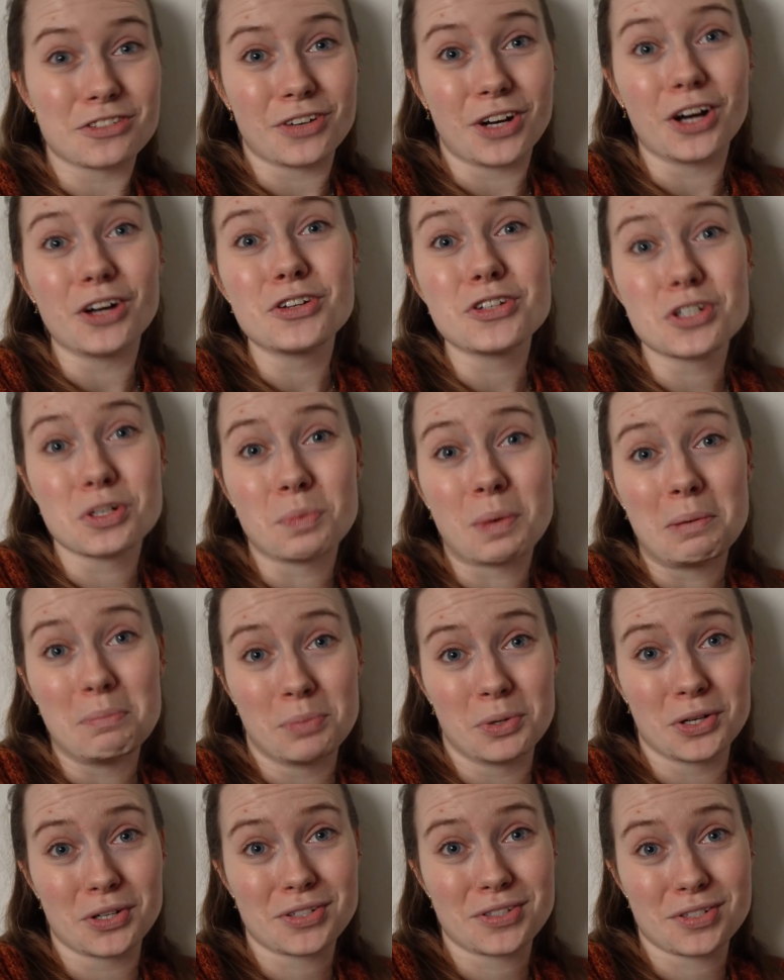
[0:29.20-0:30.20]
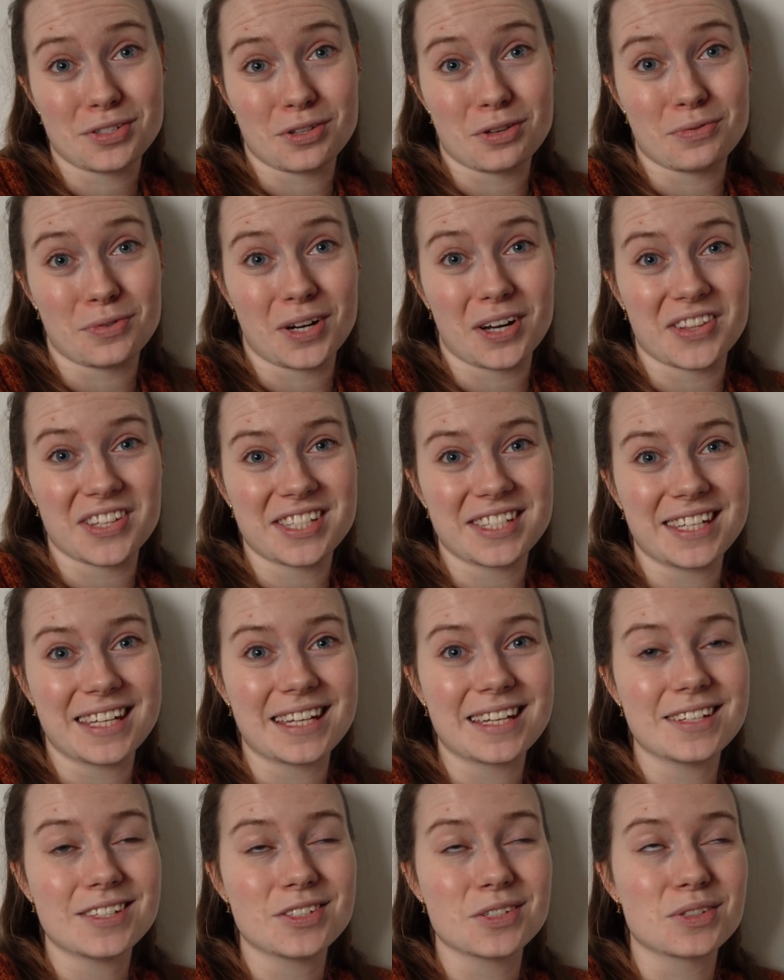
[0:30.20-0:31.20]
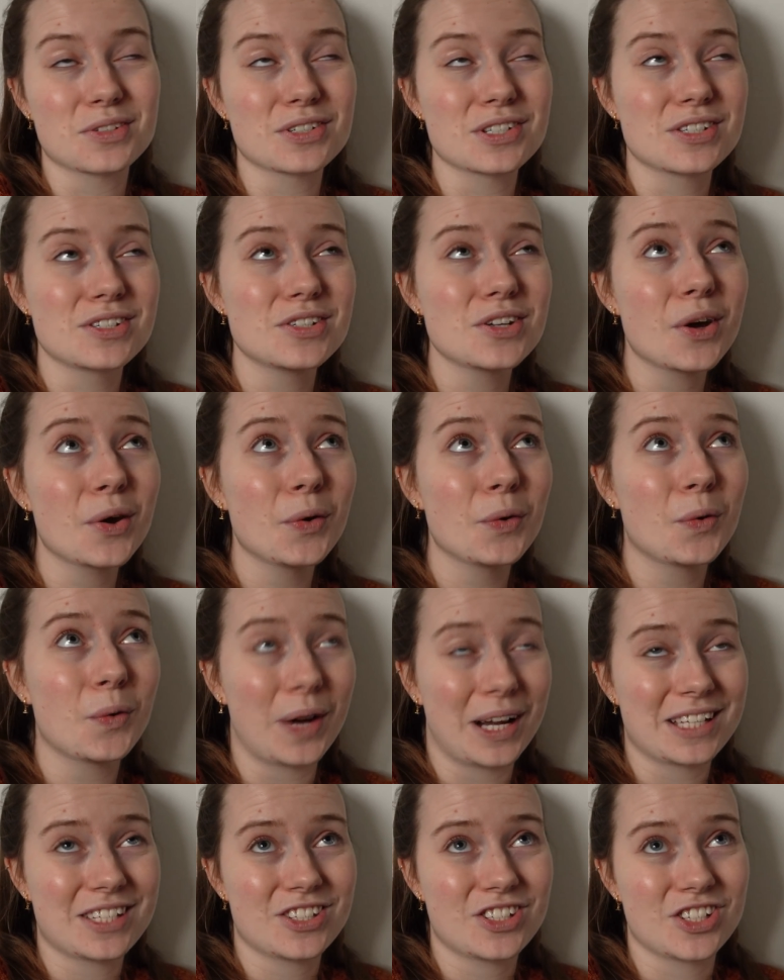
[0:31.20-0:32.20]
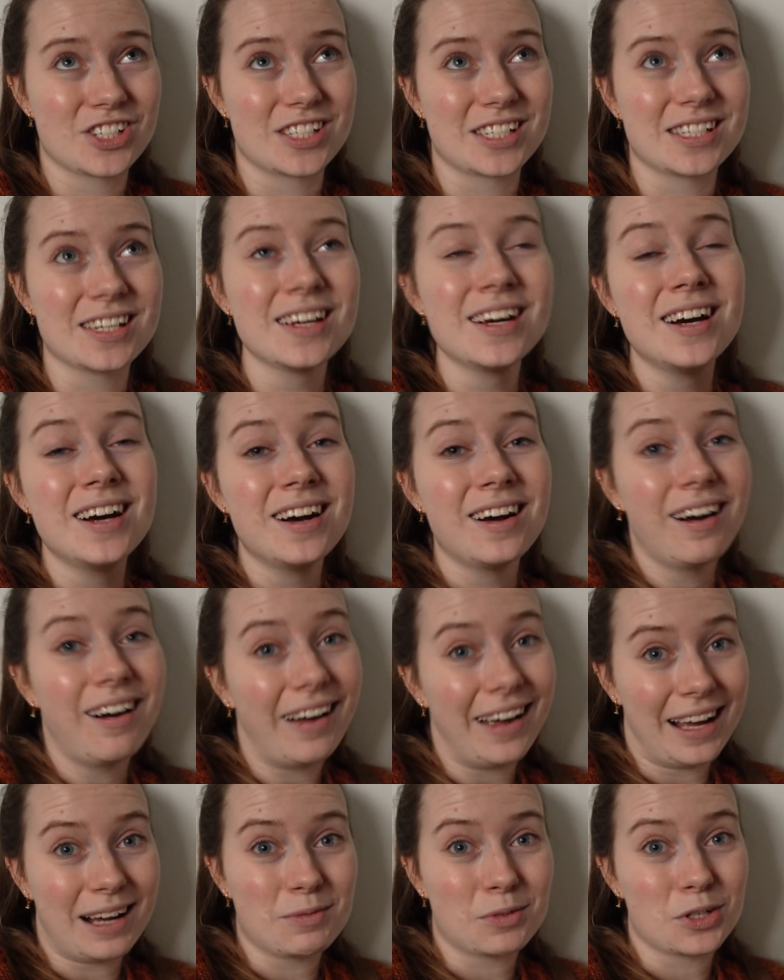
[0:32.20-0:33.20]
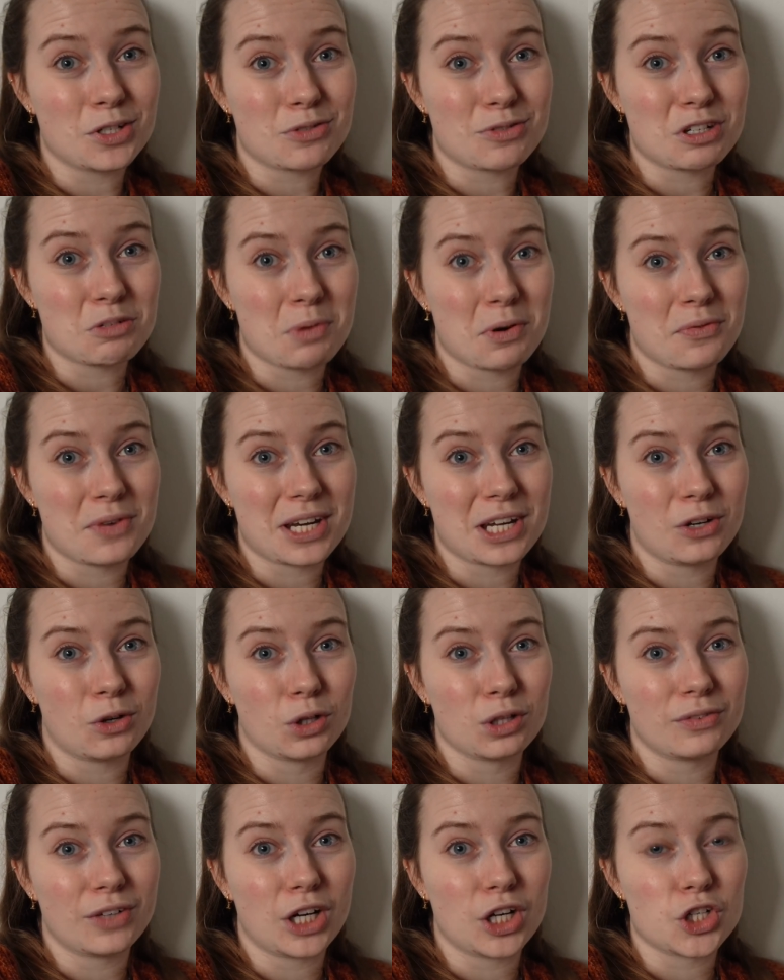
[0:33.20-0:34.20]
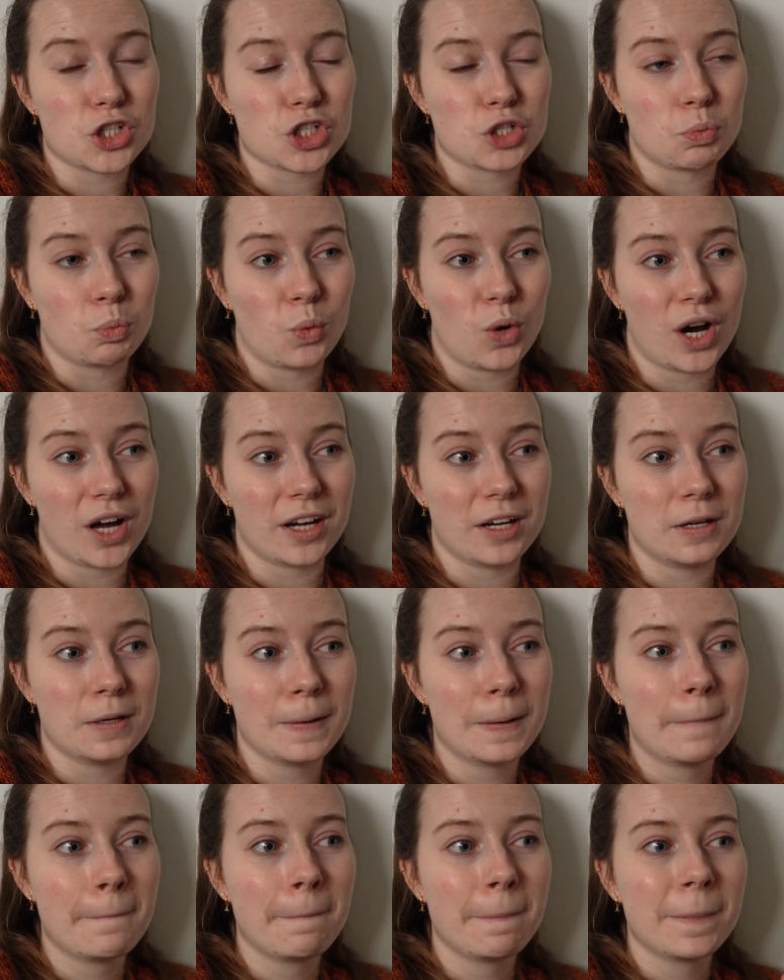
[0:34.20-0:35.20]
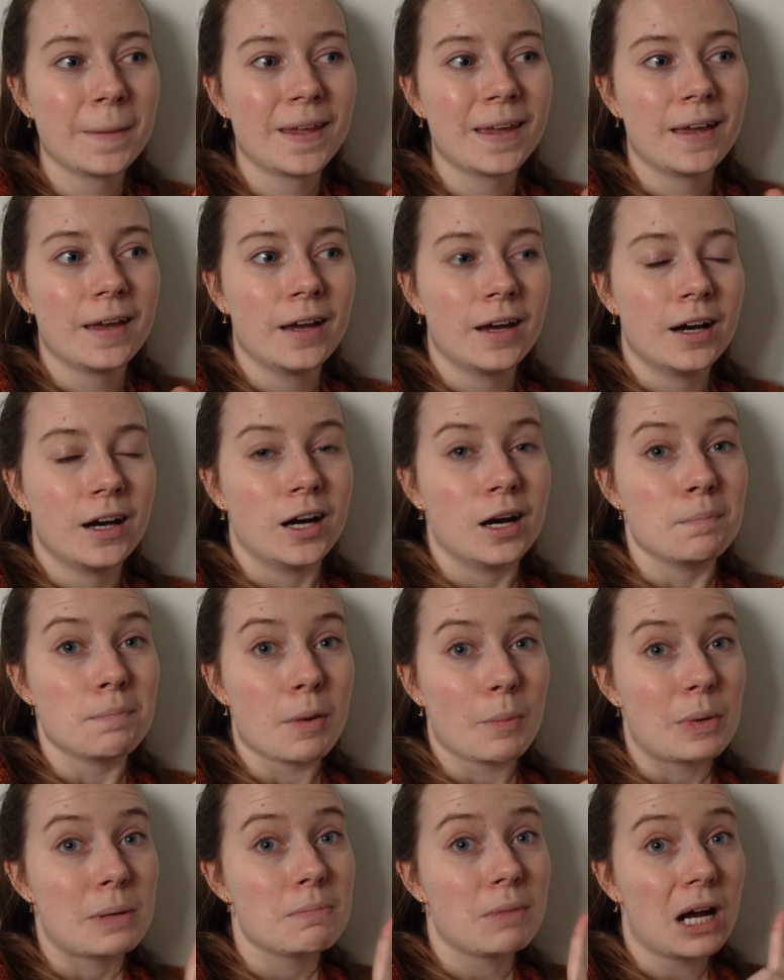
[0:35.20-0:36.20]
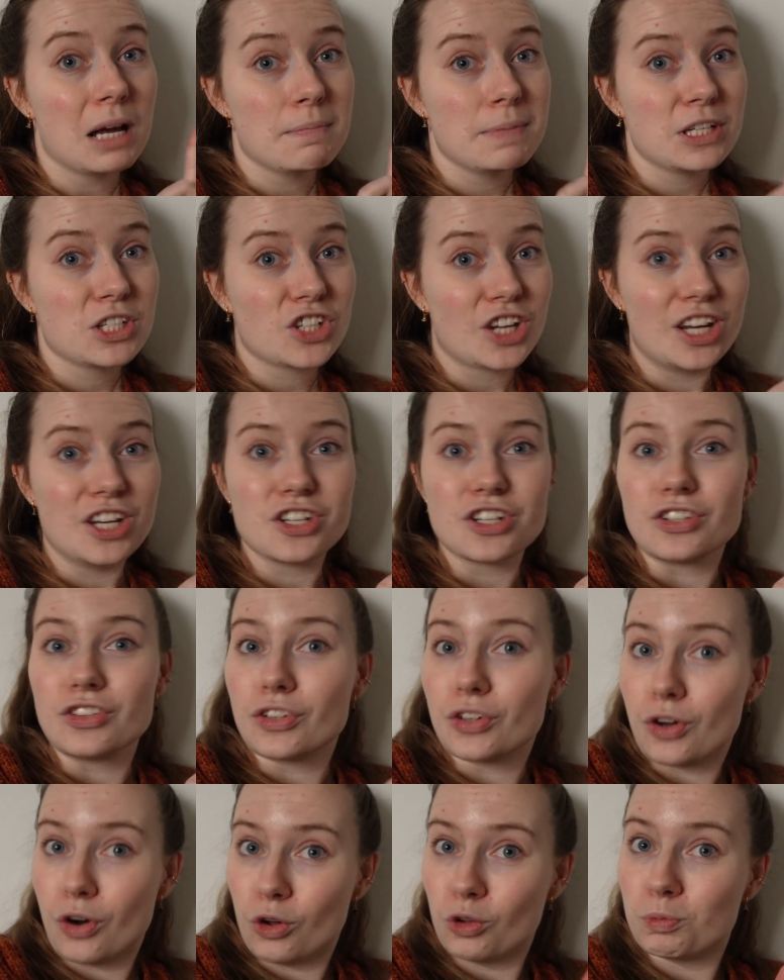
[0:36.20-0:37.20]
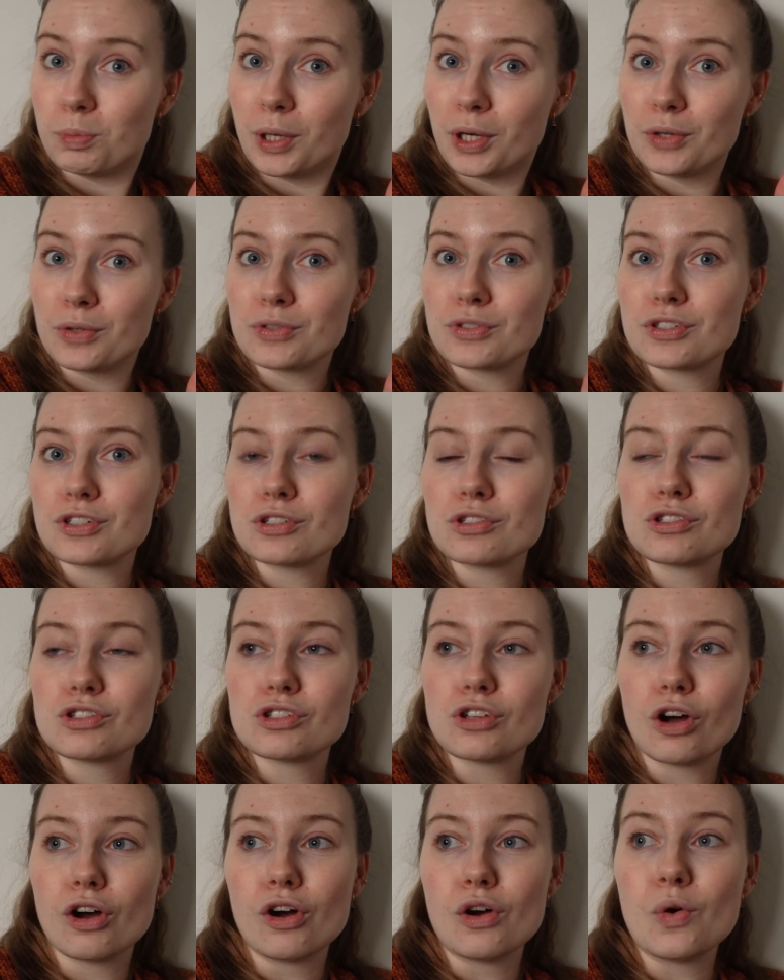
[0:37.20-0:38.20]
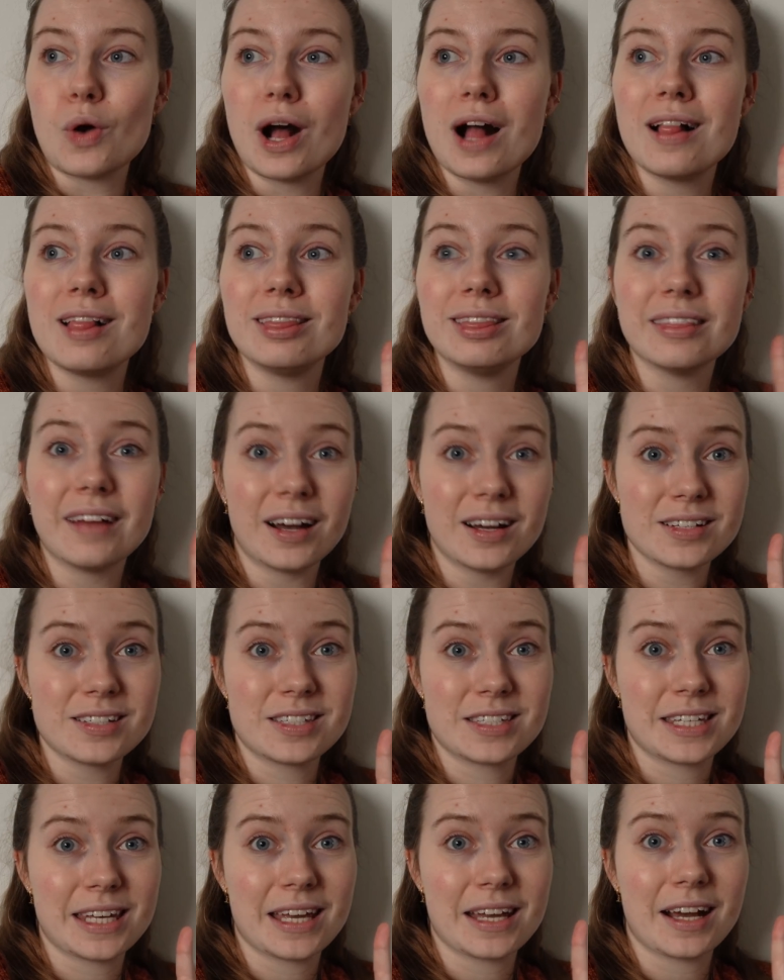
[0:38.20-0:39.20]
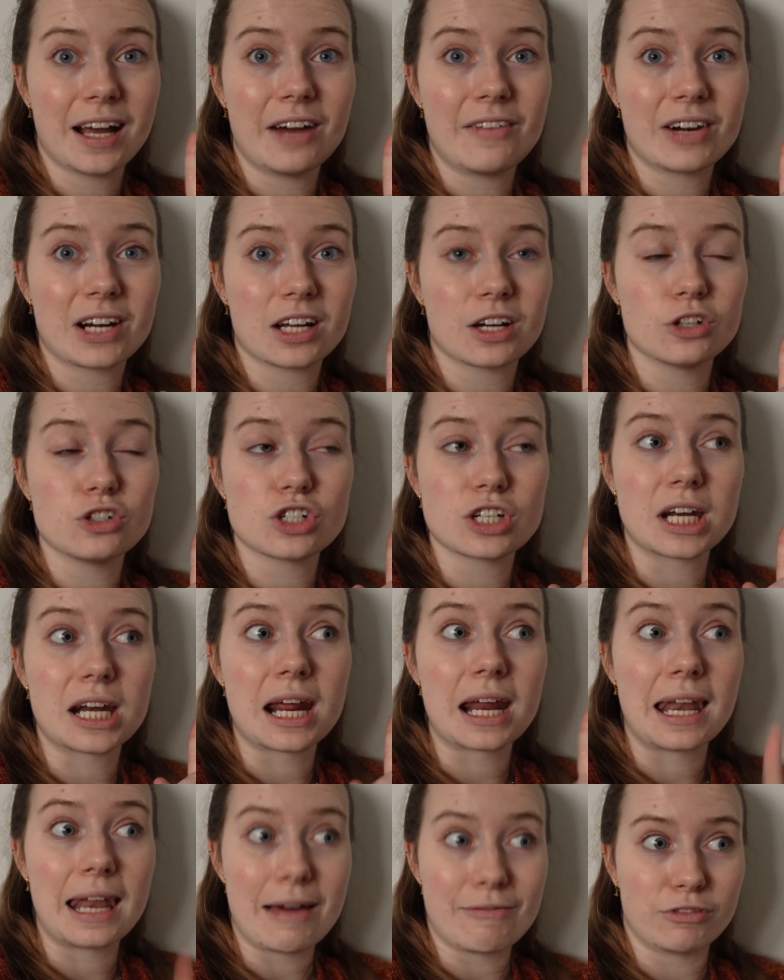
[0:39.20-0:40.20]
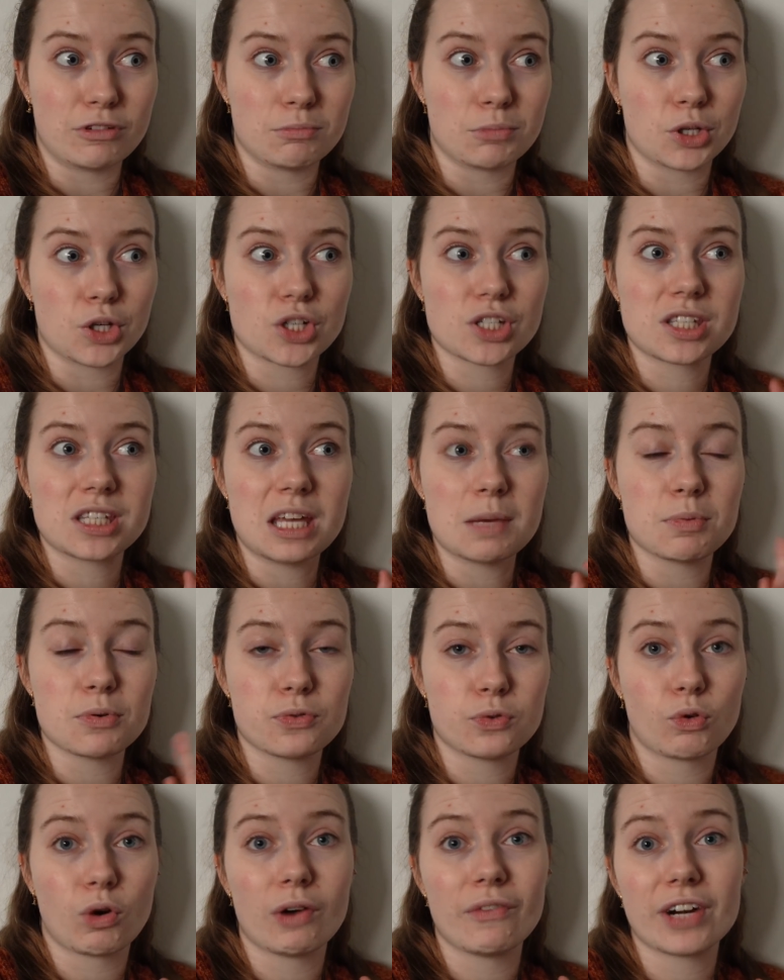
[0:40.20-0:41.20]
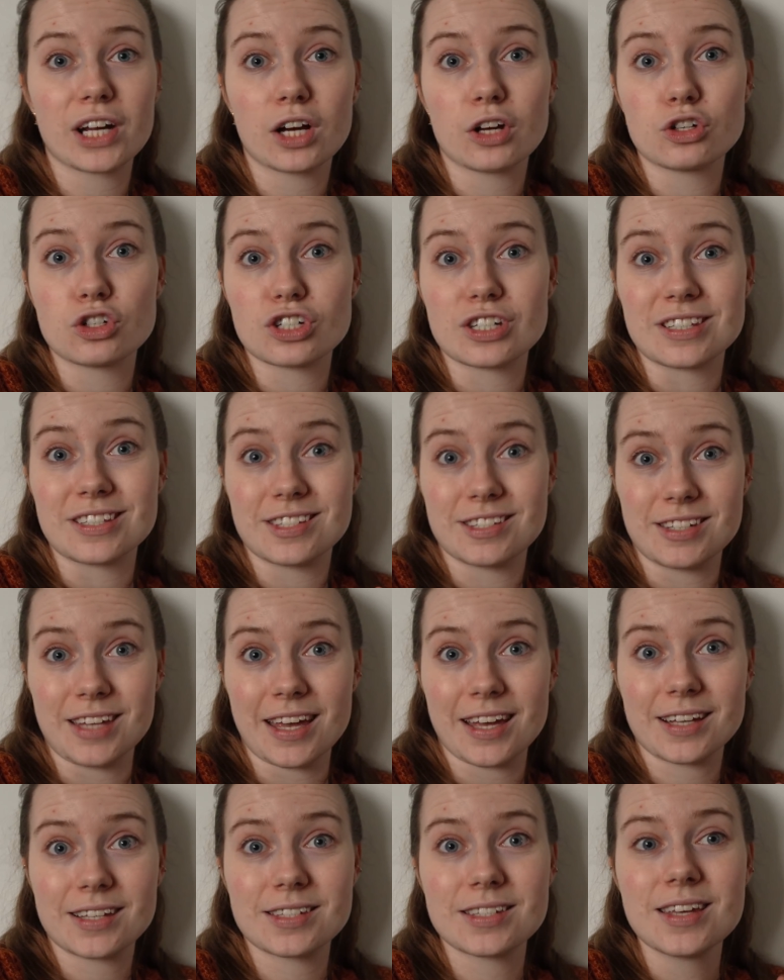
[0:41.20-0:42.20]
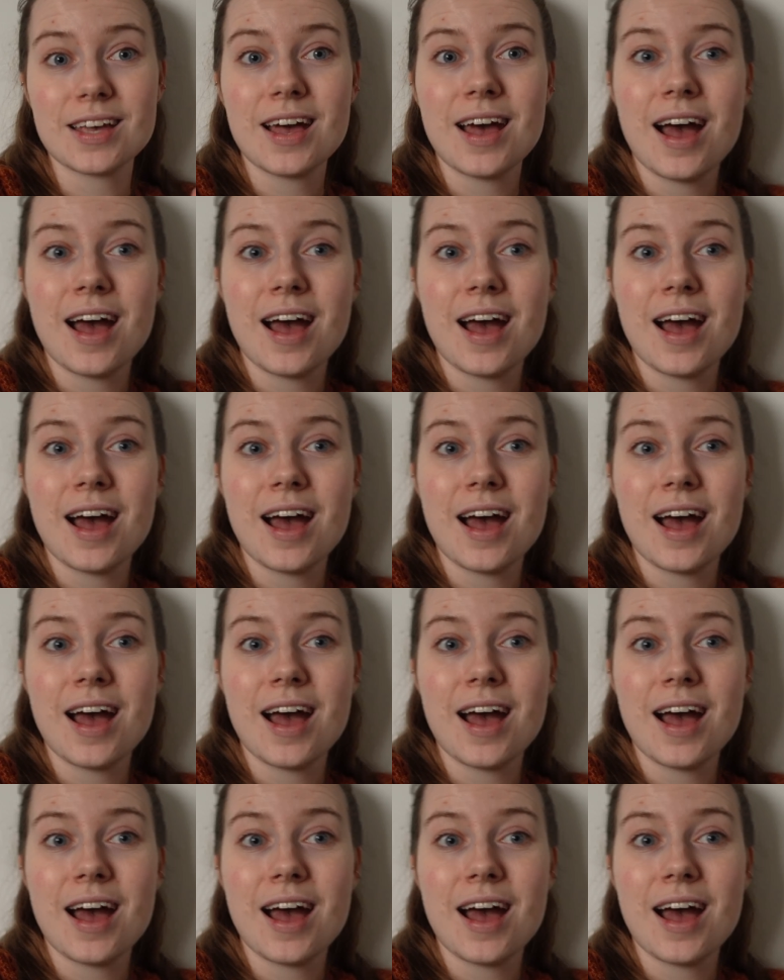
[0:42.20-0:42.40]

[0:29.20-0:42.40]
of 101 books so far this year, so there is no question I am going to reach my reading goal of 101. But we might be changing the goalpost. So last year I read 111 books, the year before I read 106.